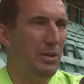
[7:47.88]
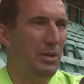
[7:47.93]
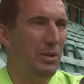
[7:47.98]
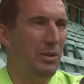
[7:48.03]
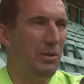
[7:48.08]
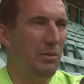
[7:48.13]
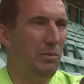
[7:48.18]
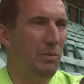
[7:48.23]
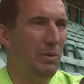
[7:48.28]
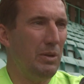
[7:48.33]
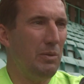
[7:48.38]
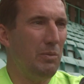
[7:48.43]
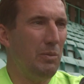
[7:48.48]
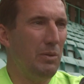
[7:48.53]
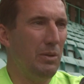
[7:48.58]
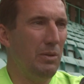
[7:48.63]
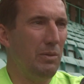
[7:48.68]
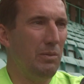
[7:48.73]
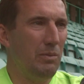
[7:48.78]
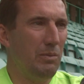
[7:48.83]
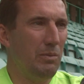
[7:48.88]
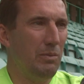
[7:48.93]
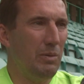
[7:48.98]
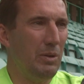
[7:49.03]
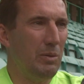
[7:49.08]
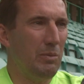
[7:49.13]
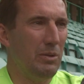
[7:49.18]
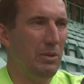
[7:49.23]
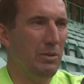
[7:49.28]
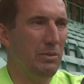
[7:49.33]
you know, we
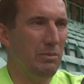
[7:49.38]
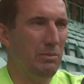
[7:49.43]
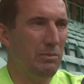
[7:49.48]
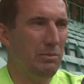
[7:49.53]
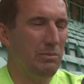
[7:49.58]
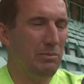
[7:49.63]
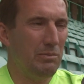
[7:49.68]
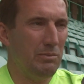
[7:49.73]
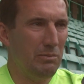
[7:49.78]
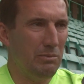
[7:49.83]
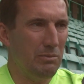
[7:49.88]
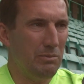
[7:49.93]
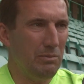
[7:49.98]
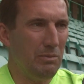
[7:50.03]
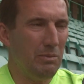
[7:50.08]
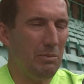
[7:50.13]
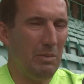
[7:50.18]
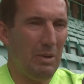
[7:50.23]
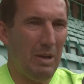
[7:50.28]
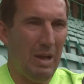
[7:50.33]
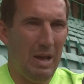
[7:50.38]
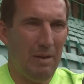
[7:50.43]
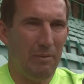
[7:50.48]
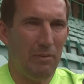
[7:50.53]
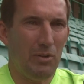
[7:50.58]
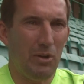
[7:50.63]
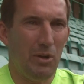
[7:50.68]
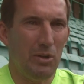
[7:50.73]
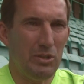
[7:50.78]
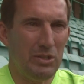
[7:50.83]
will
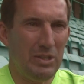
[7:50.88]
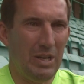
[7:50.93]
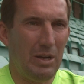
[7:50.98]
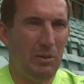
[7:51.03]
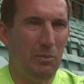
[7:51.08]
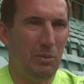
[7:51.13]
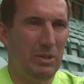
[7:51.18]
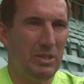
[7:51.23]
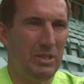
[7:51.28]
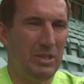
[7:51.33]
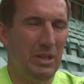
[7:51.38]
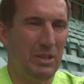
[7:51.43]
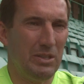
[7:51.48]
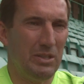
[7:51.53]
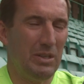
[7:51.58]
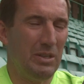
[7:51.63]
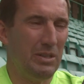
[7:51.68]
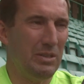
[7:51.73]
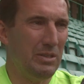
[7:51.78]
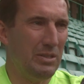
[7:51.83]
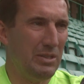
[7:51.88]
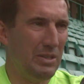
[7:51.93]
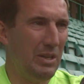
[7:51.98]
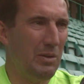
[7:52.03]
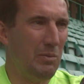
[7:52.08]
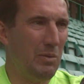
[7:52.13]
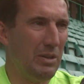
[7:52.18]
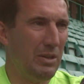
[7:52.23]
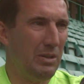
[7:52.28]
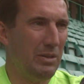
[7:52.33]
have contact with Celtic and
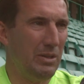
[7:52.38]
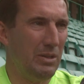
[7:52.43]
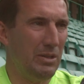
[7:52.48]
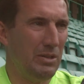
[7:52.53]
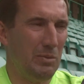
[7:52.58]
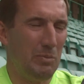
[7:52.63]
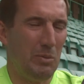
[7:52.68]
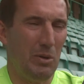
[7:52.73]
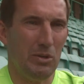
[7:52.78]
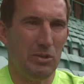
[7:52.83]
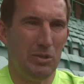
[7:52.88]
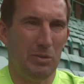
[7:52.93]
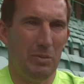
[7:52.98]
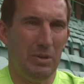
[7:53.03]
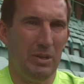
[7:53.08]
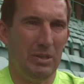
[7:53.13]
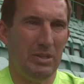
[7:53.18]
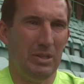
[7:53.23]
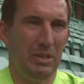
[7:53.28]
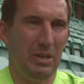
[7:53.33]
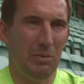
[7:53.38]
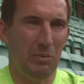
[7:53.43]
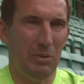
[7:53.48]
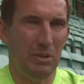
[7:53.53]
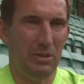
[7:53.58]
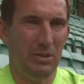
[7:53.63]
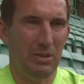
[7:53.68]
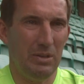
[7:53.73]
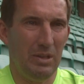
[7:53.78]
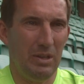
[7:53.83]
see whether there's a possibility that
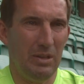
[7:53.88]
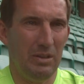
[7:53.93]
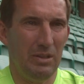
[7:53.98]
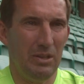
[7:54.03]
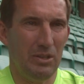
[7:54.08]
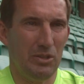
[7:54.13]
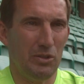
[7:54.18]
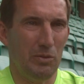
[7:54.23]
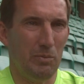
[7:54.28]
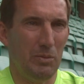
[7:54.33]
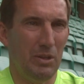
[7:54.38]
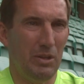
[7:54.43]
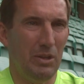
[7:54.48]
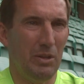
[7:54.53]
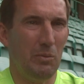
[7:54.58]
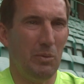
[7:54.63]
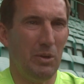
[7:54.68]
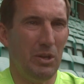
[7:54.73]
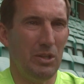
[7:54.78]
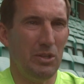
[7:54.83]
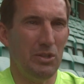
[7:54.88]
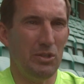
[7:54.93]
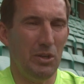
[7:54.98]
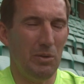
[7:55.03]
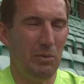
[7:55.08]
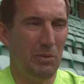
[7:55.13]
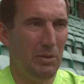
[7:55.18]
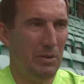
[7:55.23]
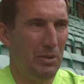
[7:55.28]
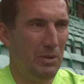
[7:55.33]
there's something that we can
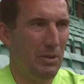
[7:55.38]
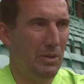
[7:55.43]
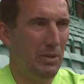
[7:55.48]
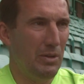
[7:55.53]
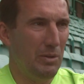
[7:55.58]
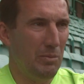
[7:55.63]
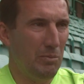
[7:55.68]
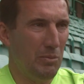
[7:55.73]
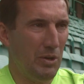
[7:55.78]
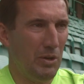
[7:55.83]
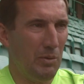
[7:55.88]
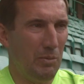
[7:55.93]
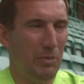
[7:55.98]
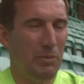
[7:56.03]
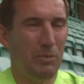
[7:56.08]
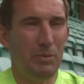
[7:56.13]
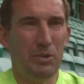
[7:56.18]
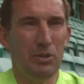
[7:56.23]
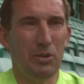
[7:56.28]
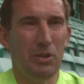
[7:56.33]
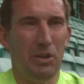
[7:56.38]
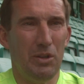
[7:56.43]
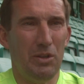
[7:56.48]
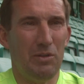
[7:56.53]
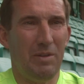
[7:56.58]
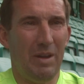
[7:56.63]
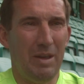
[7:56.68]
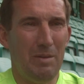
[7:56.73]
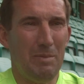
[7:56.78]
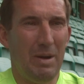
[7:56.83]
do. But it will be done in the
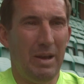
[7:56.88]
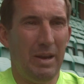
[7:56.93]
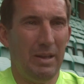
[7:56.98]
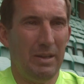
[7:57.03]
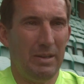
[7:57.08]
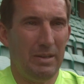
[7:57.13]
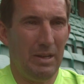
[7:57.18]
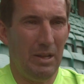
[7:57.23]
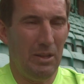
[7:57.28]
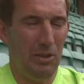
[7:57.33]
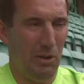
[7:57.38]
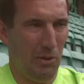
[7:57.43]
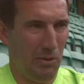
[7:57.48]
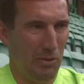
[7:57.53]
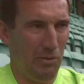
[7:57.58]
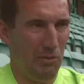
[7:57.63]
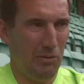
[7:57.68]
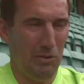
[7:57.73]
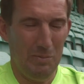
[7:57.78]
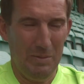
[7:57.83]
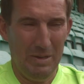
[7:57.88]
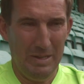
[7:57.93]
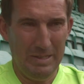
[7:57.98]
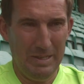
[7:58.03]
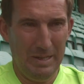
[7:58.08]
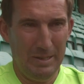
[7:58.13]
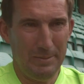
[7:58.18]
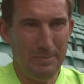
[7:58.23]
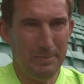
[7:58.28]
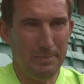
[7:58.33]
right manner and not through the
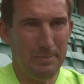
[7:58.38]
media.